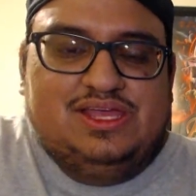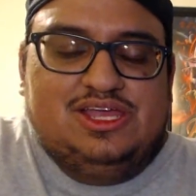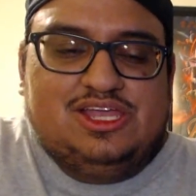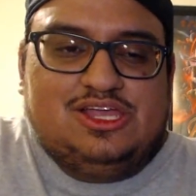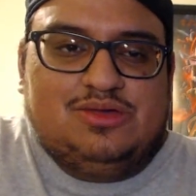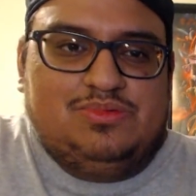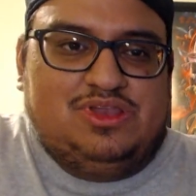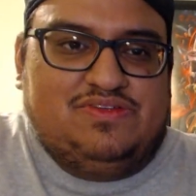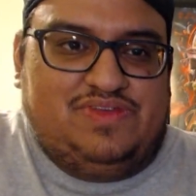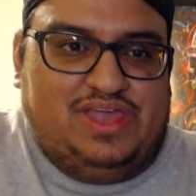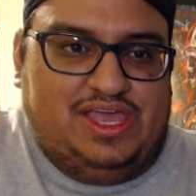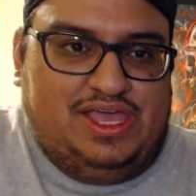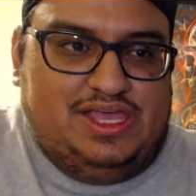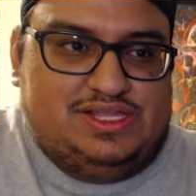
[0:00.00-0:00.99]
coming of
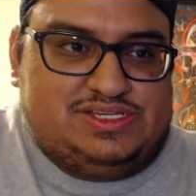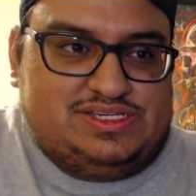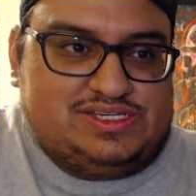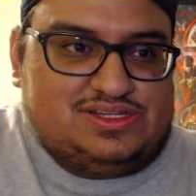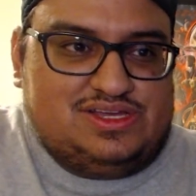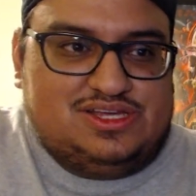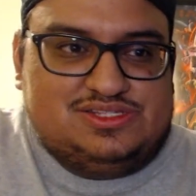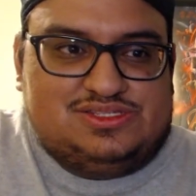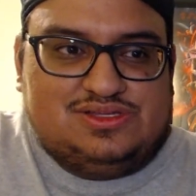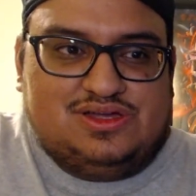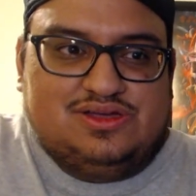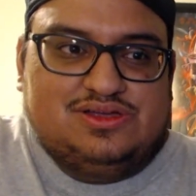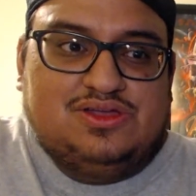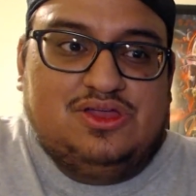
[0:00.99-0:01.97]
age,
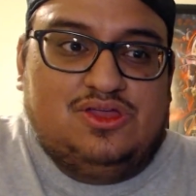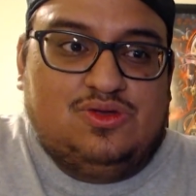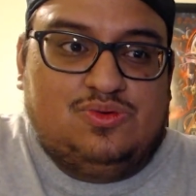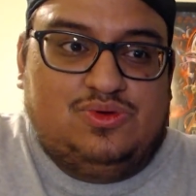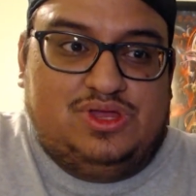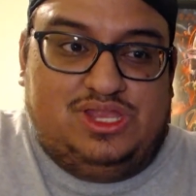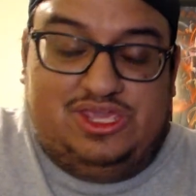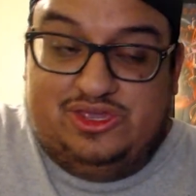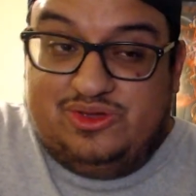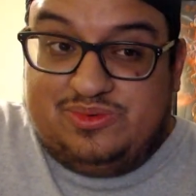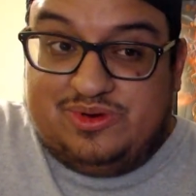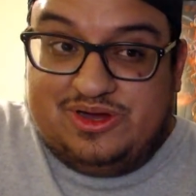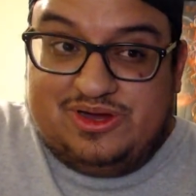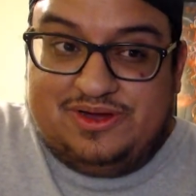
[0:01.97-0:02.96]
dark, witty
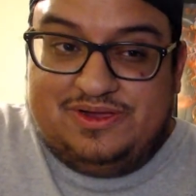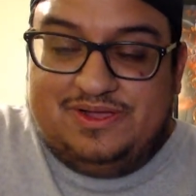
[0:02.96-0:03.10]
humor.